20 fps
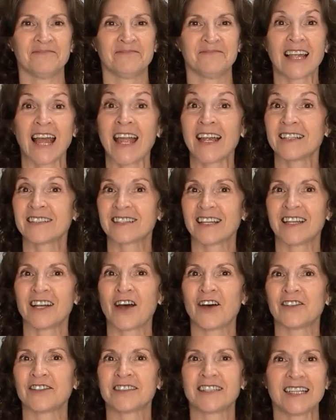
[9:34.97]
Thanks, and
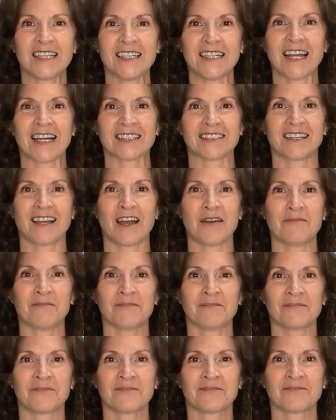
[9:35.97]
I'll see you next
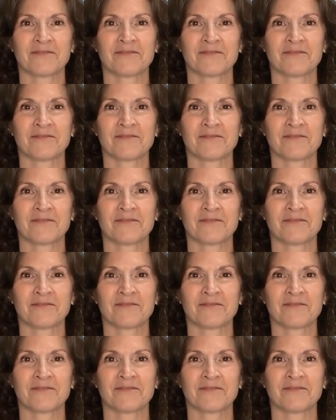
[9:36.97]
time.